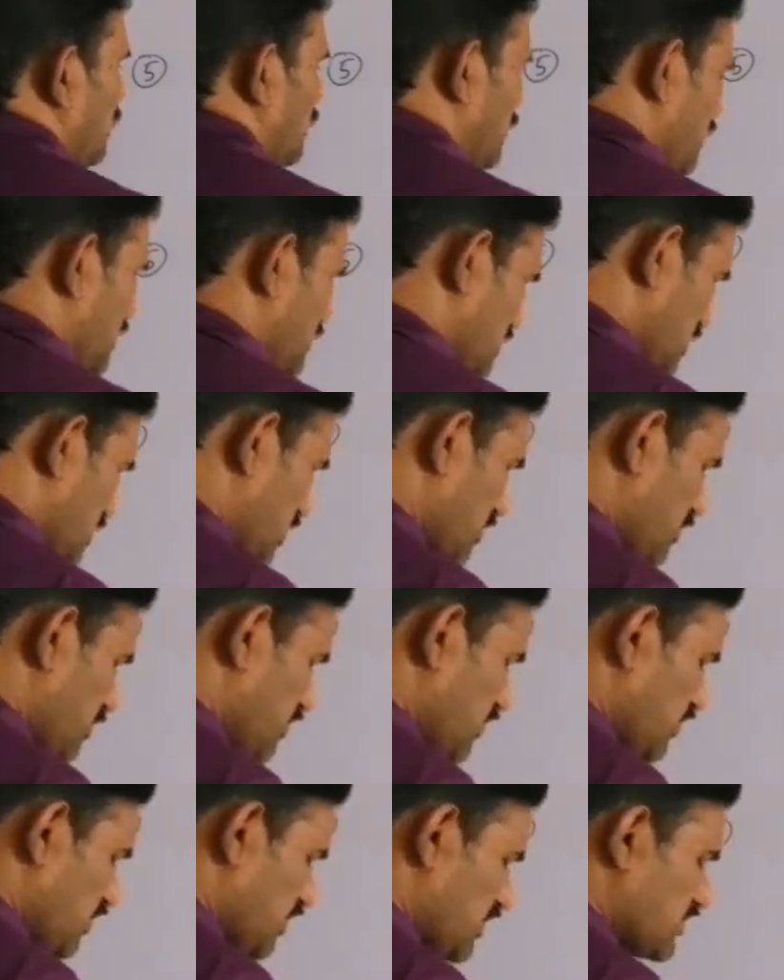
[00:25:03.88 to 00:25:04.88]
It is nothing
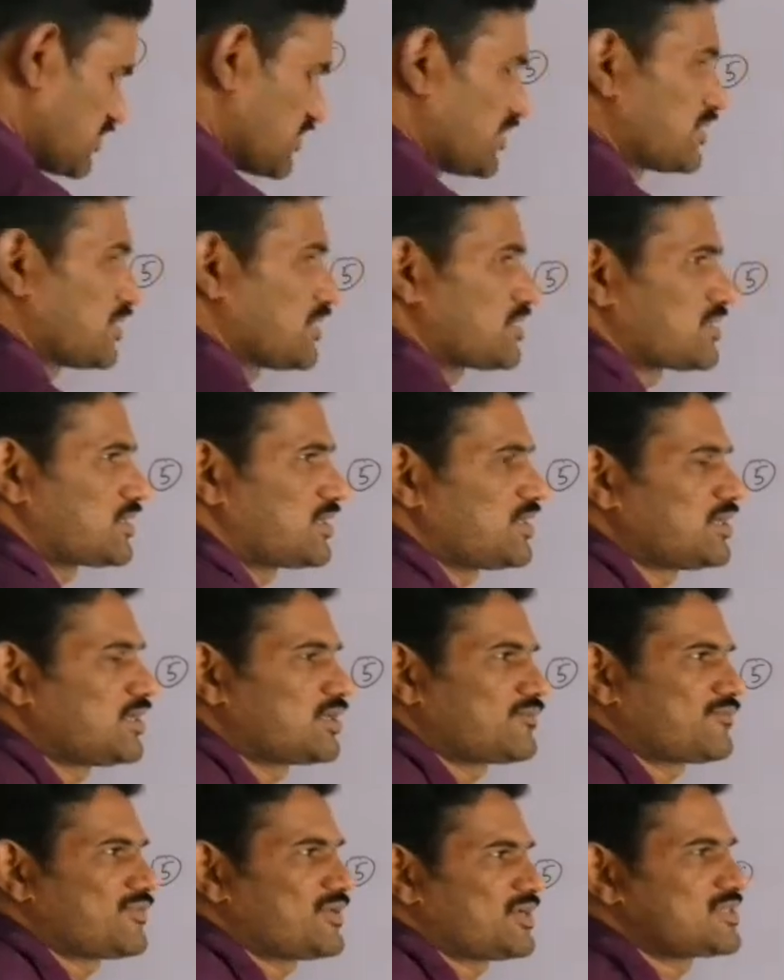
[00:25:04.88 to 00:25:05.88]
but you can say that
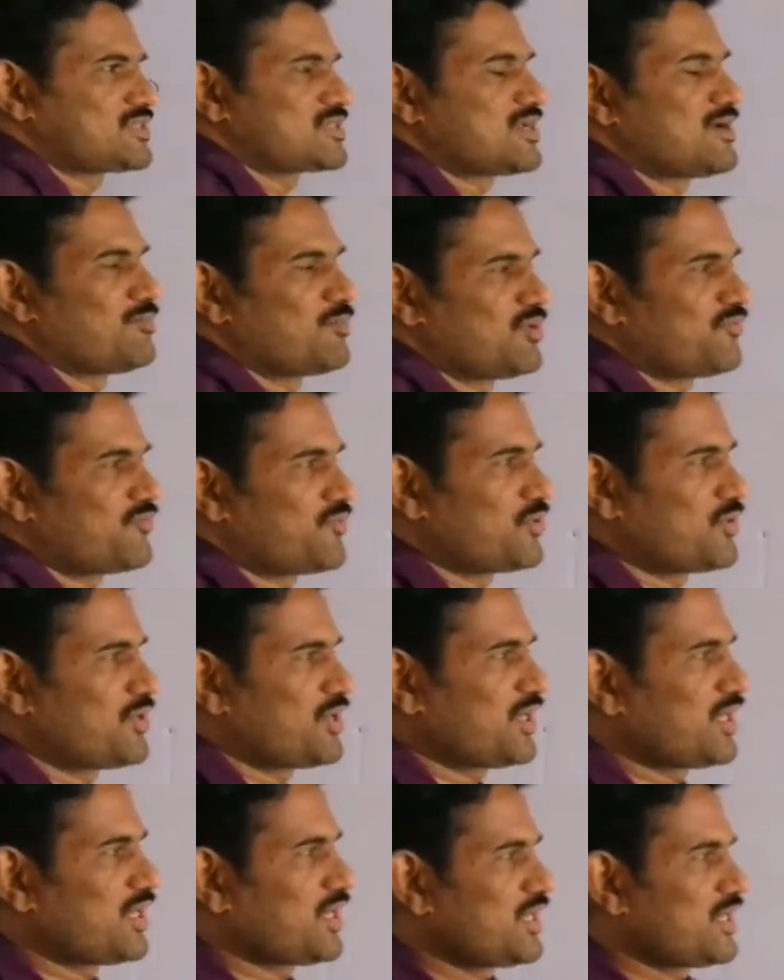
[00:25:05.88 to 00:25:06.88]
here, for example, if you are
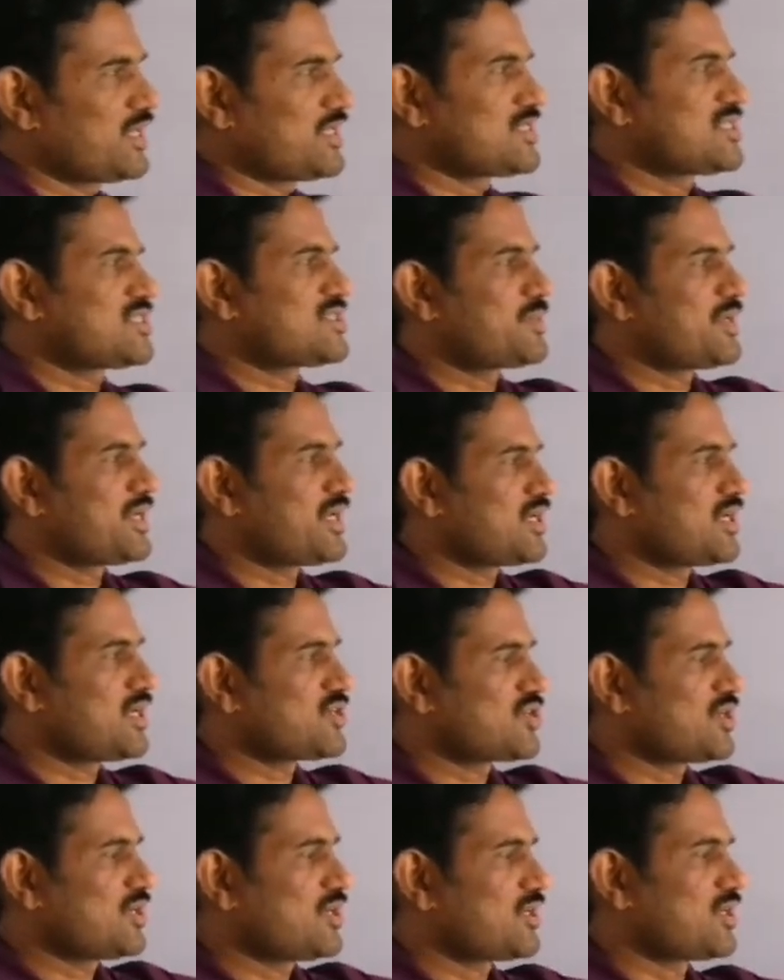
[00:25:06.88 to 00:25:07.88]
taking it as a
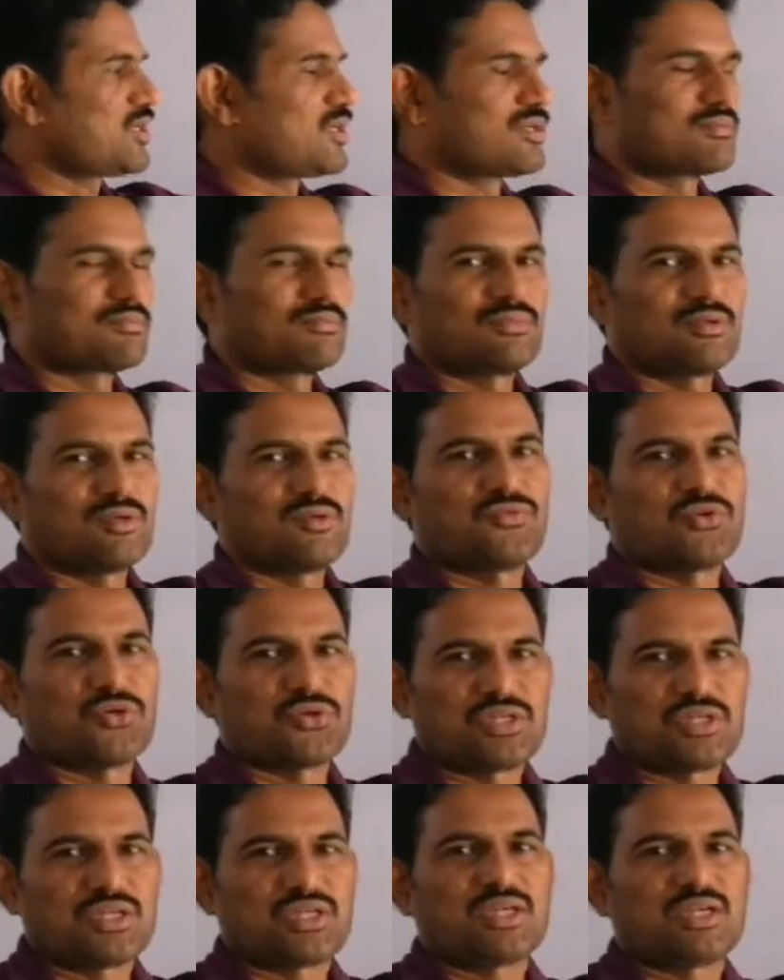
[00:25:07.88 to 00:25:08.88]
spherical shell here, if you
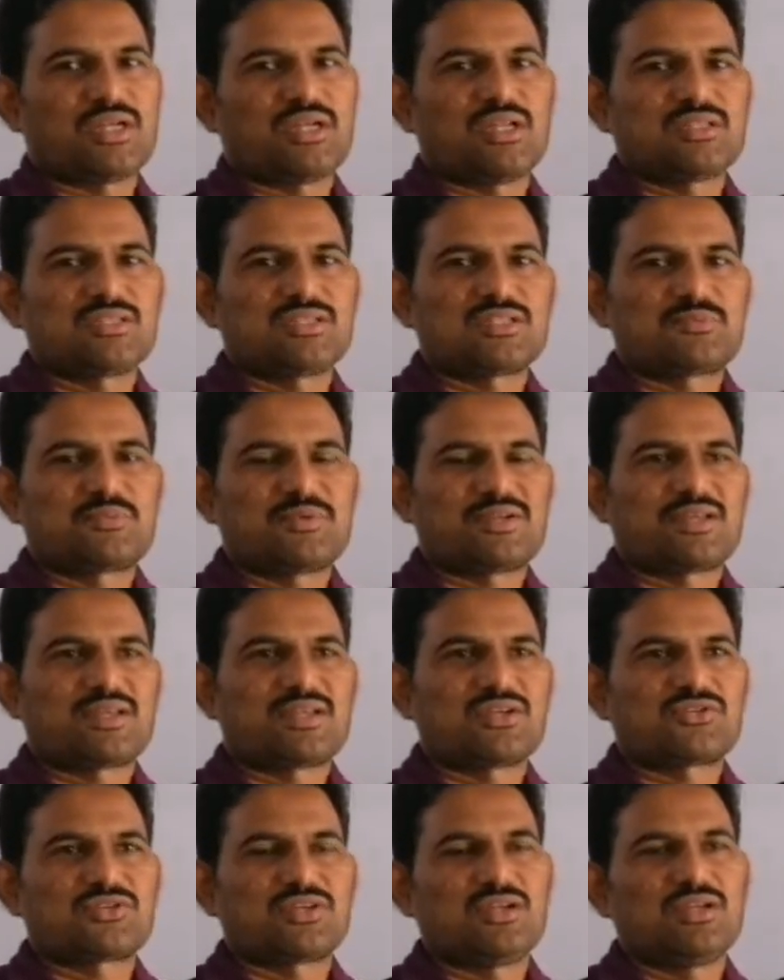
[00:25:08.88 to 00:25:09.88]
are taking it as a
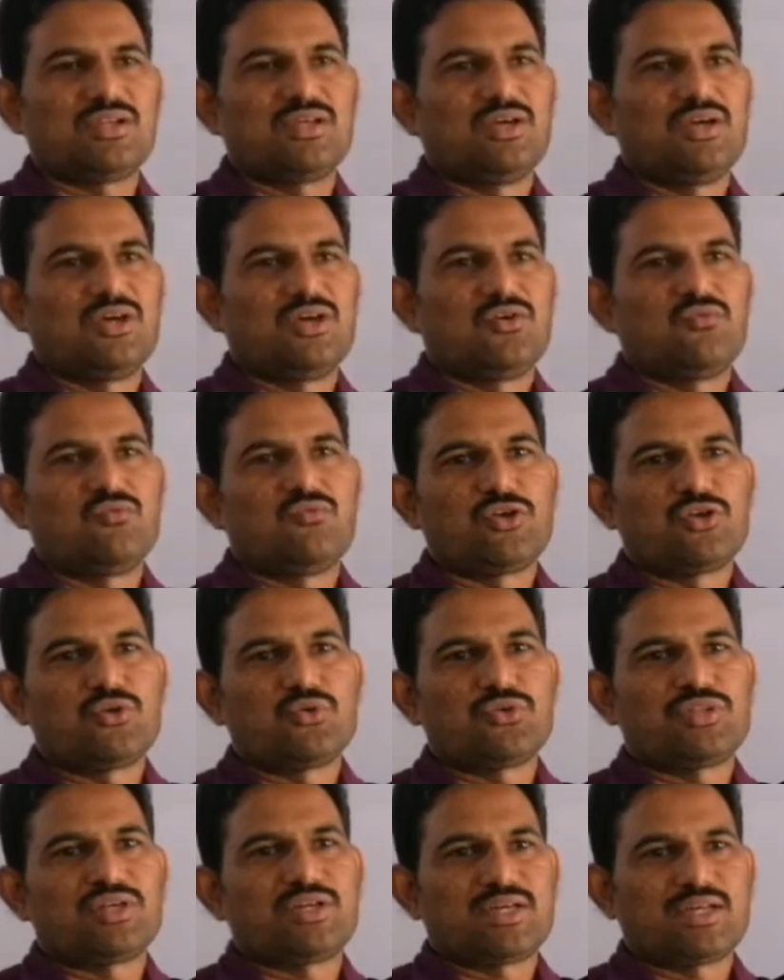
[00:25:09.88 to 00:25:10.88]
spherical shell, we
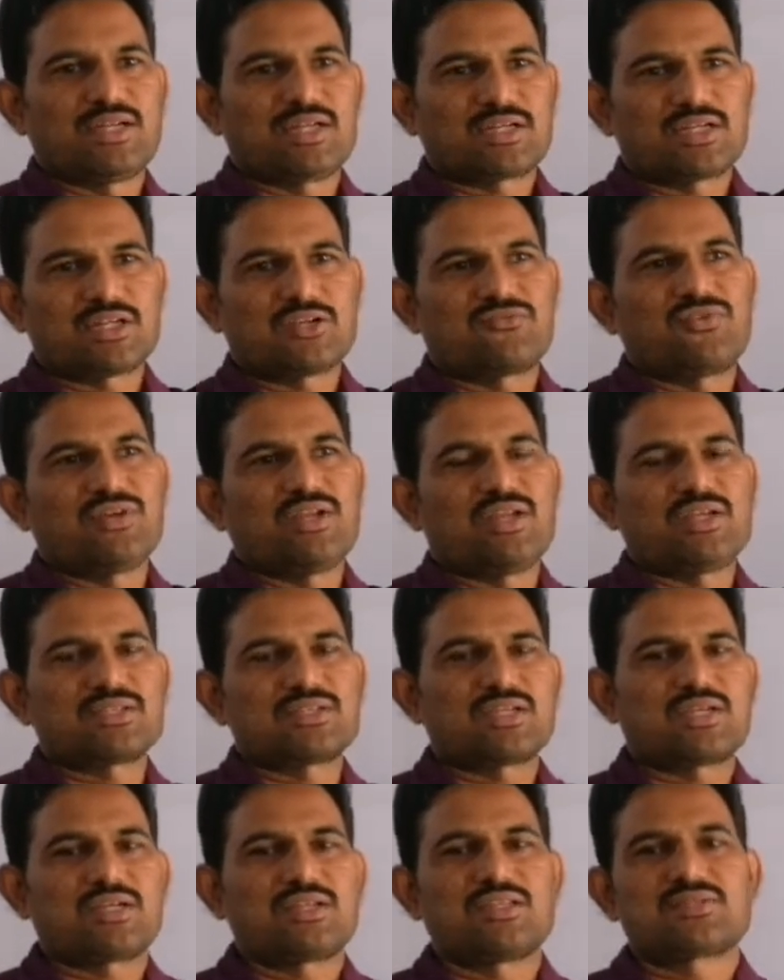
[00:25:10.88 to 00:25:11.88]
know that the electric field
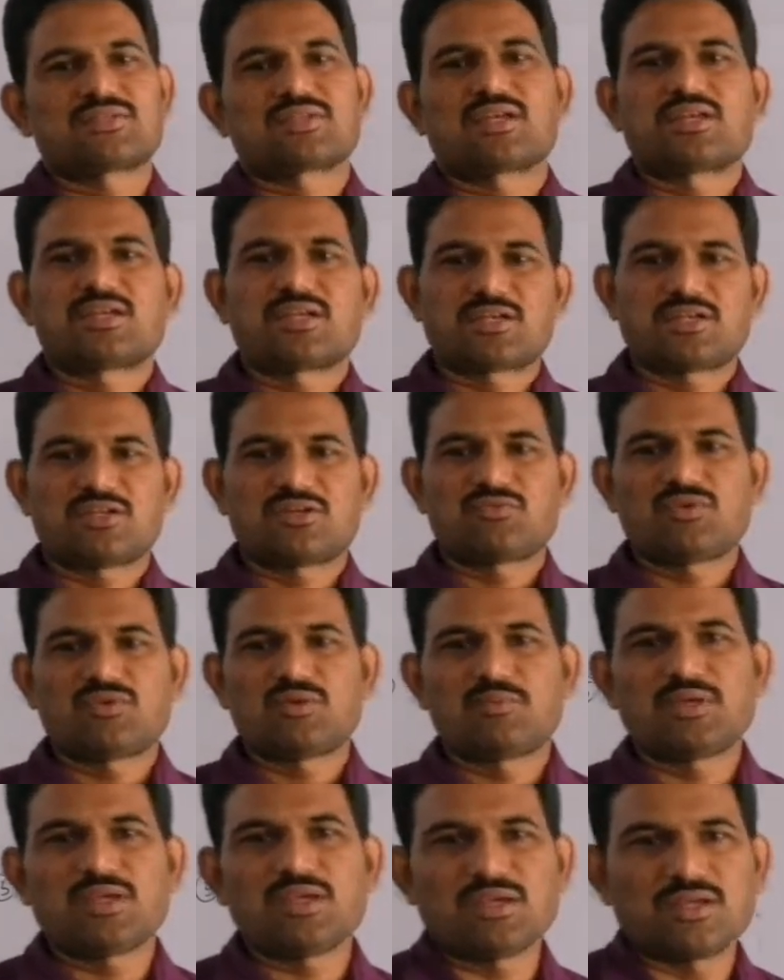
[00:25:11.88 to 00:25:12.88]
inside this conductor
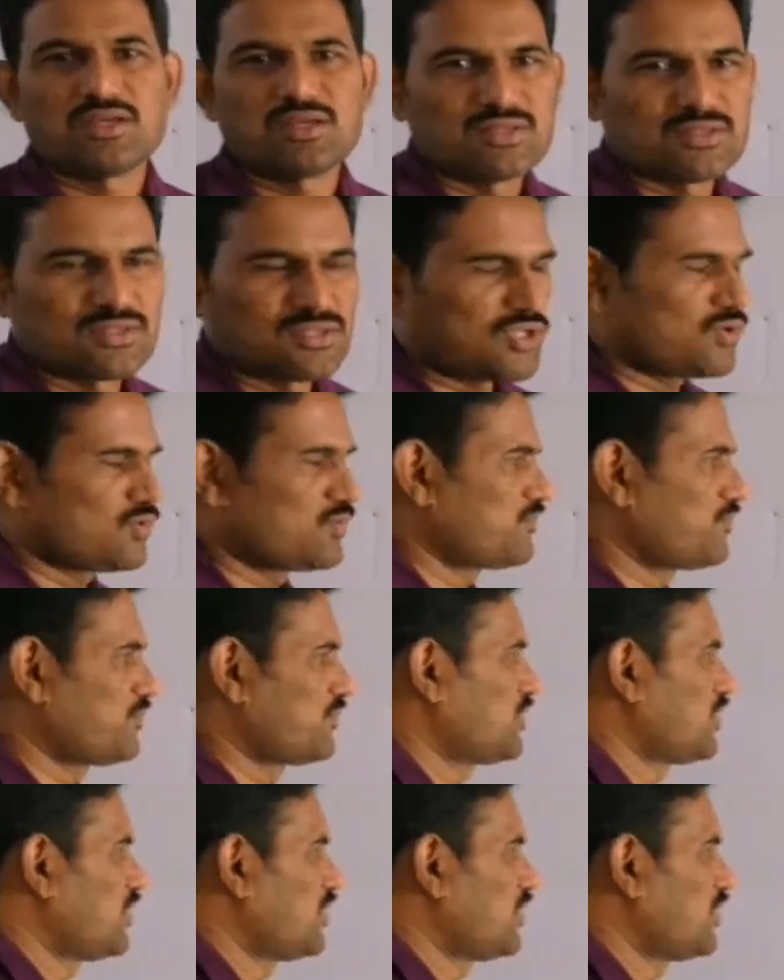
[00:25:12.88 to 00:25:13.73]
will be 0.